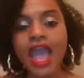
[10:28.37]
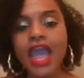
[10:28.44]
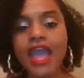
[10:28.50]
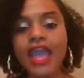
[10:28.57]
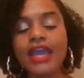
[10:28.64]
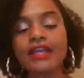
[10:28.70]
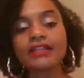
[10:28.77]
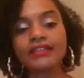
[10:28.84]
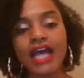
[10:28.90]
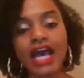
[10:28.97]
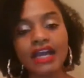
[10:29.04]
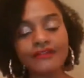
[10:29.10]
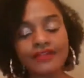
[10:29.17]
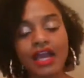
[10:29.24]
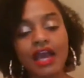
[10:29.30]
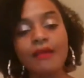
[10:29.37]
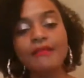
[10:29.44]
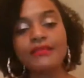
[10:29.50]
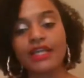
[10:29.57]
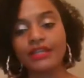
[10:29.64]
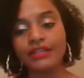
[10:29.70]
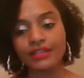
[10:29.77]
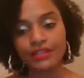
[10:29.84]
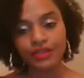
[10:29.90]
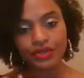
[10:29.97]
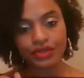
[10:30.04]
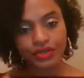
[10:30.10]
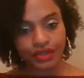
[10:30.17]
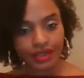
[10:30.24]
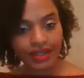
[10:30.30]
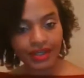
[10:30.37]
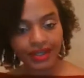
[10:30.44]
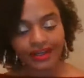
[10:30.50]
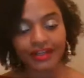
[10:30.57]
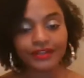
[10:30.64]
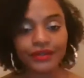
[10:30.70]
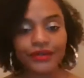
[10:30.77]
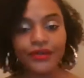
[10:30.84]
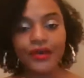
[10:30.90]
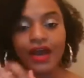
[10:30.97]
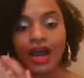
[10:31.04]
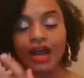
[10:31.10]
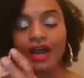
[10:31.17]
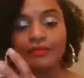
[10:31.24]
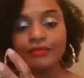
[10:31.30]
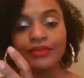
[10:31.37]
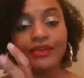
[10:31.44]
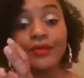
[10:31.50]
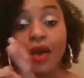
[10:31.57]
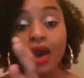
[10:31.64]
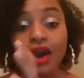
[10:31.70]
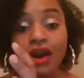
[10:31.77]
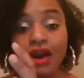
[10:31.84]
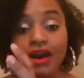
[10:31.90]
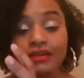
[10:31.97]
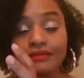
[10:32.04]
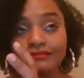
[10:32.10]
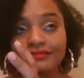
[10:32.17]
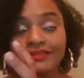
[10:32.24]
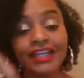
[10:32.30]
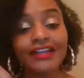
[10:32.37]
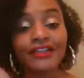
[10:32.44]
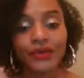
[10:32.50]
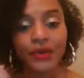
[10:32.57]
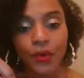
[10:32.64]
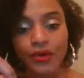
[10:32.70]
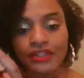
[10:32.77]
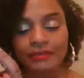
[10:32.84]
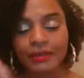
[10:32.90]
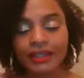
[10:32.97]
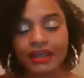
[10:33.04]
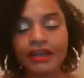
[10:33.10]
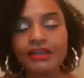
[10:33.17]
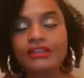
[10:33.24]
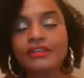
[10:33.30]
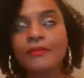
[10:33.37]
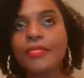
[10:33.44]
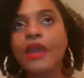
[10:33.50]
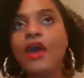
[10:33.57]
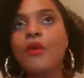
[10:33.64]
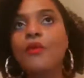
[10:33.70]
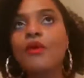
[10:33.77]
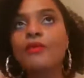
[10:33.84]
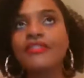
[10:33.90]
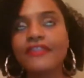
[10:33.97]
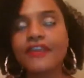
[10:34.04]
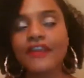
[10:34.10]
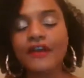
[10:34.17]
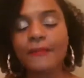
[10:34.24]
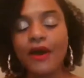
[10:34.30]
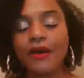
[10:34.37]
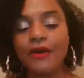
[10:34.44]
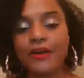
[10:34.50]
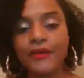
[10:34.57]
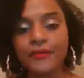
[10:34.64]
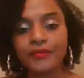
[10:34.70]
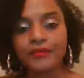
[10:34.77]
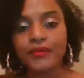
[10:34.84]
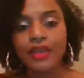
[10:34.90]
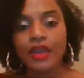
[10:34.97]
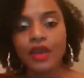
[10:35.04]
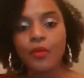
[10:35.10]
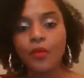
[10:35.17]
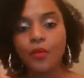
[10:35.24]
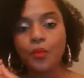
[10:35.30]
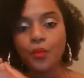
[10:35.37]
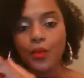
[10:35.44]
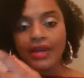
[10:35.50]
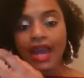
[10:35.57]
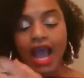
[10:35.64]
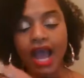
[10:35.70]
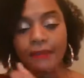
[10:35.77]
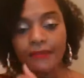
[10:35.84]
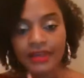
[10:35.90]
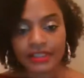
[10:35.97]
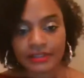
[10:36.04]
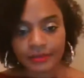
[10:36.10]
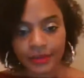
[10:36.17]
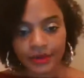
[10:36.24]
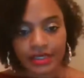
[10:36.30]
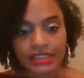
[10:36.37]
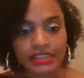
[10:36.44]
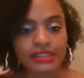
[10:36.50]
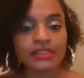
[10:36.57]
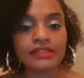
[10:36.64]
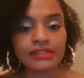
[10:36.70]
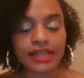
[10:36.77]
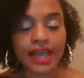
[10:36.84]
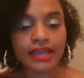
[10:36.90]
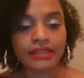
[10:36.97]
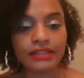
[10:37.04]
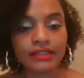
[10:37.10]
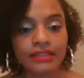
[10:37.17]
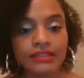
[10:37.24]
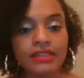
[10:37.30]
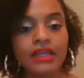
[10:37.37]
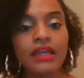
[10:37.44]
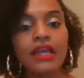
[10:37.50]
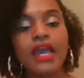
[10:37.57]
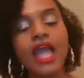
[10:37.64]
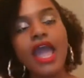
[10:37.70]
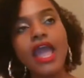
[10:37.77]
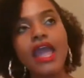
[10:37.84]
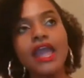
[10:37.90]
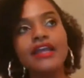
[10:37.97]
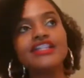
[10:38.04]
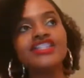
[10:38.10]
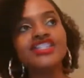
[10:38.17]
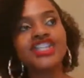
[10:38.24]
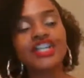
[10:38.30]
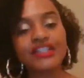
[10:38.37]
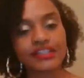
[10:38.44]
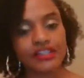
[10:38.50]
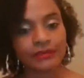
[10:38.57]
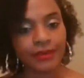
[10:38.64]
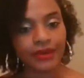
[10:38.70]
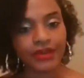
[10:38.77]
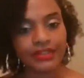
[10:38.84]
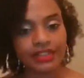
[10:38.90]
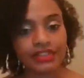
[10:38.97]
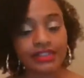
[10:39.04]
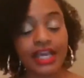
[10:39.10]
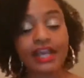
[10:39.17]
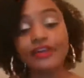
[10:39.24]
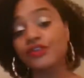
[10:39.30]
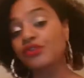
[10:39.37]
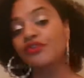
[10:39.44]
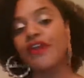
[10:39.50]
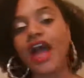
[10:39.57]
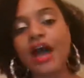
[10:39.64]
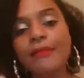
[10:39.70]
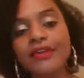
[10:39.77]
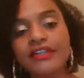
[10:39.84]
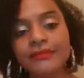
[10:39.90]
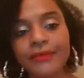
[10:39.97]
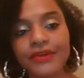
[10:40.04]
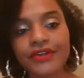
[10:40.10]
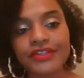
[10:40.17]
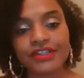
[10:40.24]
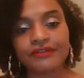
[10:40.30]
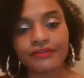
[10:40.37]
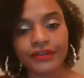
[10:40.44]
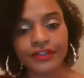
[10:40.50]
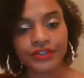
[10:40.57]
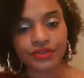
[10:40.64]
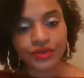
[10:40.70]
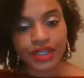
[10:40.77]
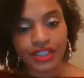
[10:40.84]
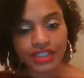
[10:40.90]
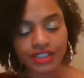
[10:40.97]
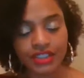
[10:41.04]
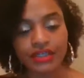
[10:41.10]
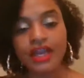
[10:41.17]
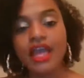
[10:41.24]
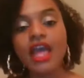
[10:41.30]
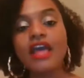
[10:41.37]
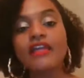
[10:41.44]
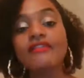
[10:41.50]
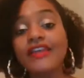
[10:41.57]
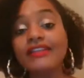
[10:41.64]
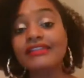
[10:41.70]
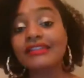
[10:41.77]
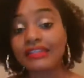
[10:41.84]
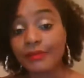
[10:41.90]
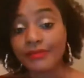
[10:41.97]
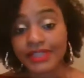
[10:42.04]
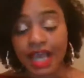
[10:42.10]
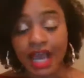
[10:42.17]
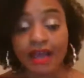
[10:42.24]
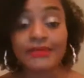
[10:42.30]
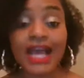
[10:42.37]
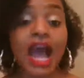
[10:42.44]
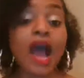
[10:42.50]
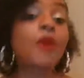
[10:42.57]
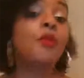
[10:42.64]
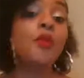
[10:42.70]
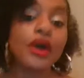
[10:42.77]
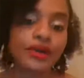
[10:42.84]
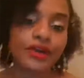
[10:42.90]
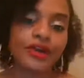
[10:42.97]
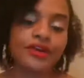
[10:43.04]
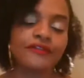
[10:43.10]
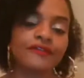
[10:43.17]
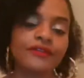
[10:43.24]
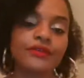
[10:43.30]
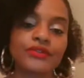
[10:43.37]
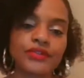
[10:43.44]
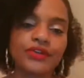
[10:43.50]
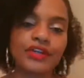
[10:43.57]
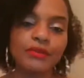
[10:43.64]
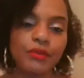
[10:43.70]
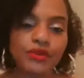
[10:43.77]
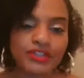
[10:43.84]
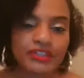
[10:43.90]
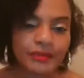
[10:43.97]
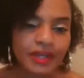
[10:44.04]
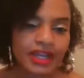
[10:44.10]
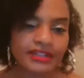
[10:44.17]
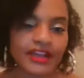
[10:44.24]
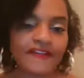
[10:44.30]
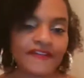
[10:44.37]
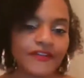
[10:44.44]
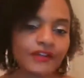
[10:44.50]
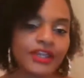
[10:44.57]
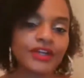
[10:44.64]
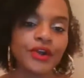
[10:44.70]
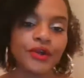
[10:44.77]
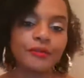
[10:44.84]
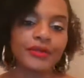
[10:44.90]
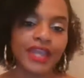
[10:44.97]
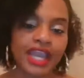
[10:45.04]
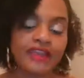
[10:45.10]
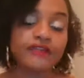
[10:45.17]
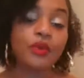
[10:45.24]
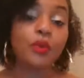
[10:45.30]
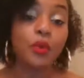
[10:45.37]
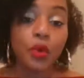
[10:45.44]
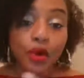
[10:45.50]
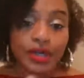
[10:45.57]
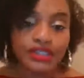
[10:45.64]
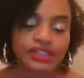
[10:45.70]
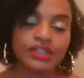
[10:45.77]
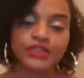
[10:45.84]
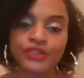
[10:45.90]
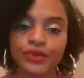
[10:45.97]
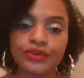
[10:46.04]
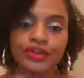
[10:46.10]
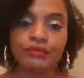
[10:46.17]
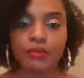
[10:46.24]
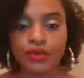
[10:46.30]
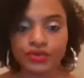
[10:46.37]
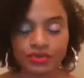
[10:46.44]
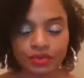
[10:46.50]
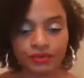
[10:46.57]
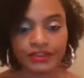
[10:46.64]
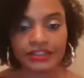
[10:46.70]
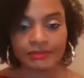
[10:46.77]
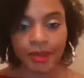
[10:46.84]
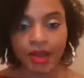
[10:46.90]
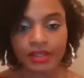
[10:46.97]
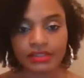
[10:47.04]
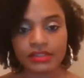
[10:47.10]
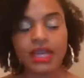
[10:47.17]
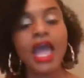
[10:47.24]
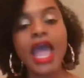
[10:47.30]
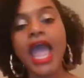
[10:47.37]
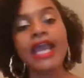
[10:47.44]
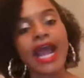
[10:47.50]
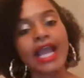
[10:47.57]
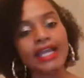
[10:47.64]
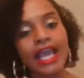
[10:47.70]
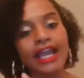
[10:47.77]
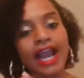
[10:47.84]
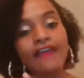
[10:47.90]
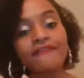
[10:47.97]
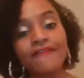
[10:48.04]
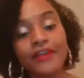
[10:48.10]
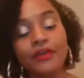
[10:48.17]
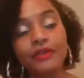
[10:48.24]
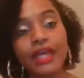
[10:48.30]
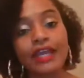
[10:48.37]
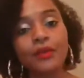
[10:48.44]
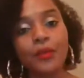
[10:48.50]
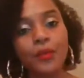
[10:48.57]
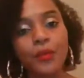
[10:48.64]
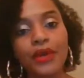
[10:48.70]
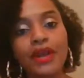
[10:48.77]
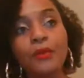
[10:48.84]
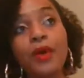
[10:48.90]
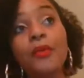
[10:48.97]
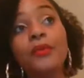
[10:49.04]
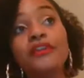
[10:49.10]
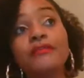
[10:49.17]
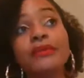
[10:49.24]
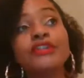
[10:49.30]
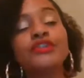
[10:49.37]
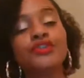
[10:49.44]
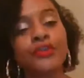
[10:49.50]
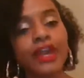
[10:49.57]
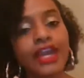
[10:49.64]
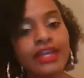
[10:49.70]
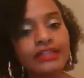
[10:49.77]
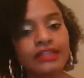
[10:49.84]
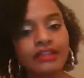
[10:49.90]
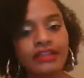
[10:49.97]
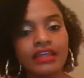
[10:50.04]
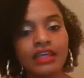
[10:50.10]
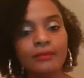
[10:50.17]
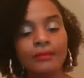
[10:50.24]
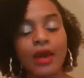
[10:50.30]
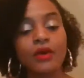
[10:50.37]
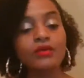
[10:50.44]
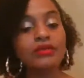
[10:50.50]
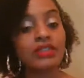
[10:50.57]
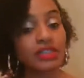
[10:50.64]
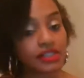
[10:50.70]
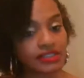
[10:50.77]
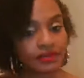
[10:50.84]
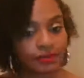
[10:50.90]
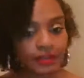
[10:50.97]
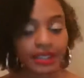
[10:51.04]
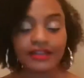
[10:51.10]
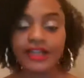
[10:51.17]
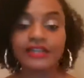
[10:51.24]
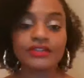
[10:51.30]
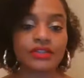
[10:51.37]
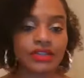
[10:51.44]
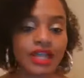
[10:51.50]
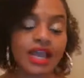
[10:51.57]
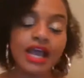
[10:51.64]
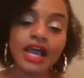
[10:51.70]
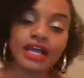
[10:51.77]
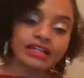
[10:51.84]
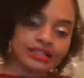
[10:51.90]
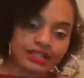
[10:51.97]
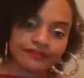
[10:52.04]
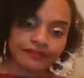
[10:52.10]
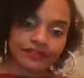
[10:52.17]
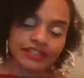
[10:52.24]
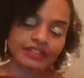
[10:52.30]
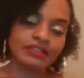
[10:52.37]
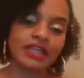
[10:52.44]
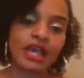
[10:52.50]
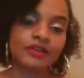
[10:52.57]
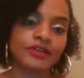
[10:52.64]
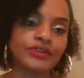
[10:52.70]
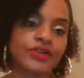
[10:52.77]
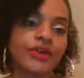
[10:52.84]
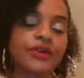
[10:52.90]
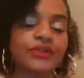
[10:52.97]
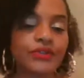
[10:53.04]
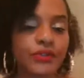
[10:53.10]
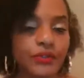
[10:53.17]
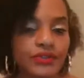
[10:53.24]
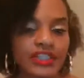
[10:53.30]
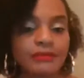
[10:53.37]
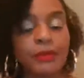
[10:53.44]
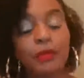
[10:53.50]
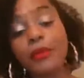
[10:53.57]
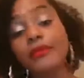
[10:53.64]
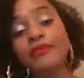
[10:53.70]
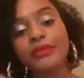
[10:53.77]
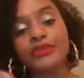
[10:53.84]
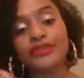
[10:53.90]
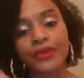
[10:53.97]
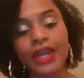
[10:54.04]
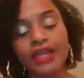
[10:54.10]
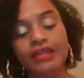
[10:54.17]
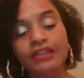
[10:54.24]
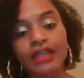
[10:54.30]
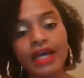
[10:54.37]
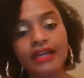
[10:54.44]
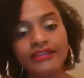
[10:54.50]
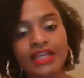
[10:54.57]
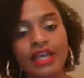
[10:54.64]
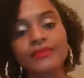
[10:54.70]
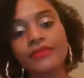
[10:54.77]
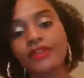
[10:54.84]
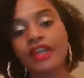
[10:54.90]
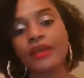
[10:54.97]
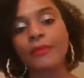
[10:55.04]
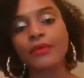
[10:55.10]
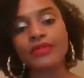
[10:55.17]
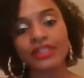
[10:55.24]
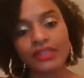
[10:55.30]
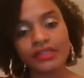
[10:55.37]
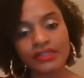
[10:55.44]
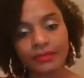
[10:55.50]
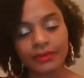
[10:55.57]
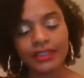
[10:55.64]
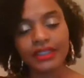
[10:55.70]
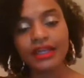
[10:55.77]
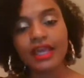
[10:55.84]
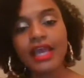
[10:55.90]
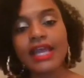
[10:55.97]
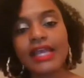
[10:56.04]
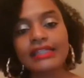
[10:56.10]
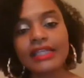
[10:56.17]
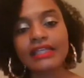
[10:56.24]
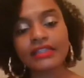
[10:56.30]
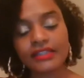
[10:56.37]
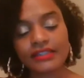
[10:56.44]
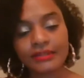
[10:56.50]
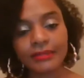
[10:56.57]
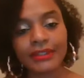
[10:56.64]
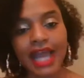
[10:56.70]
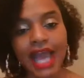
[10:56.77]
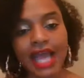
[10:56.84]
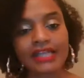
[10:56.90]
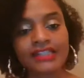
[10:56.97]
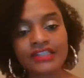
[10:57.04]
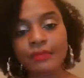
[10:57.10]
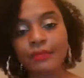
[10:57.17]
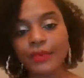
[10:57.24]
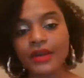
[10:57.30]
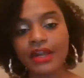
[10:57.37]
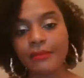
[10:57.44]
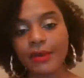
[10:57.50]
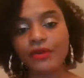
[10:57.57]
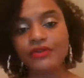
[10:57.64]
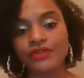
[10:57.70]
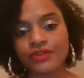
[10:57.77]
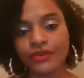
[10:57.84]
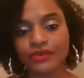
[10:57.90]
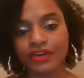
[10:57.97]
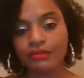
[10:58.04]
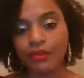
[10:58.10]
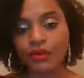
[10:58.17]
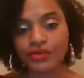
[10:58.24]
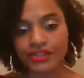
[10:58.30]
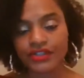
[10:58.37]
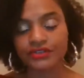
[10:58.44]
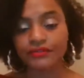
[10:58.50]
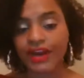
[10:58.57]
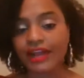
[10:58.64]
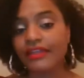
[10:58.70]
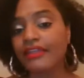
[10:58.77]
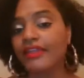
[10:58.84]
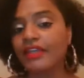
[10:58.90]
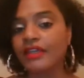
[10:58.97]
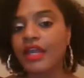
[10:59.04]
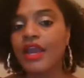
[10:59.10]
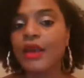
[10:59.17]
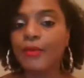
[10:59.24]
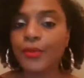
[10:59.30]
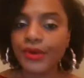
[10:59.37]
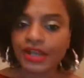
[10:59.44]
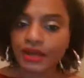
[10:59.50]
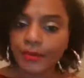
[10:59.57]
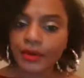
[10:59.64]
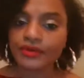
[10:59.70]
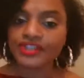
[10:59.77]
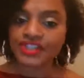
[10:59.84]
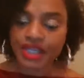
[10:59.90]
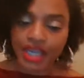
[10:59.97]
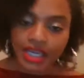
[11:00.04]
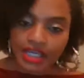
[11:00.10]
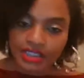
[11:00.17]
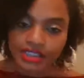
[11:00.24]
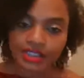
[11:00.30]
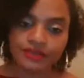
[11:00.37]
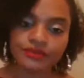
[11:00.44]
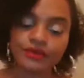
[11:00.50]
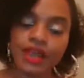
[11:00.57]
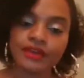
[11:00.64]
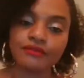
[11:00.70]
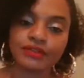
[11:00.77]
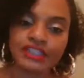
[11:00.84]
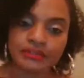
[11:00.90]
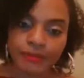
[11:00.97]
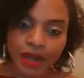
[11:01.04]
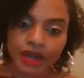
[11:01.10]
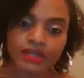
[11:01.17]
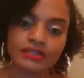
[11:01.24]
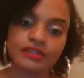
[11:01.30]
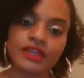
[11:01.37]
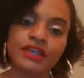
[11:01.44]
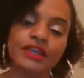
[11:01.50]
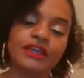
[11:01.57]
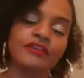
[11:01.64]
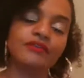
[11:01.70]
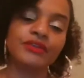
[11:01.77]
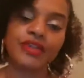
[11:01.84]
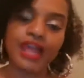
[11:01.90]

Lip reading: And a lot of times, and you're getting a little, you are leading the course, because when we think about it, when I'm experiencing sadness and she's experiencing sadness, or if I'm experiencing frustration, then sometimes I want her to feel certain emotions because I feel like her behavior warrants a certain emotional response. And I feel like what we've been trained to think about discipline, and that's what the different Dr. Tara Tuesdays, but what we've been trained a lot of times to think about discipline, that discipline has to bring about certain emotions rather than bring about change and response and